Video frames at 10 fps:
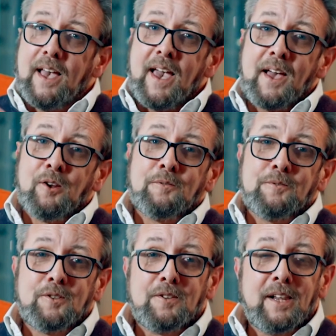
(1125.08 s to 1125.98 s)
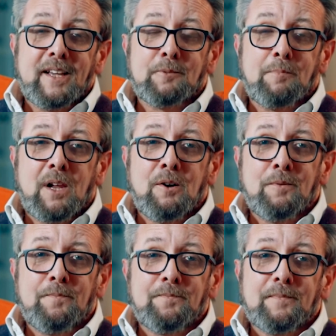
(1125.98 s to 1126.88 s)
head off to the links below
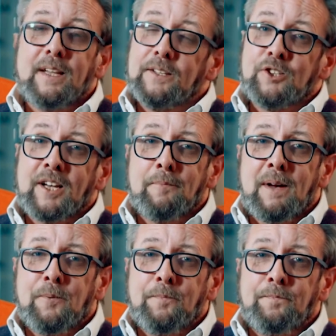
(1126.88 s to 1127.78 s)
and check them out.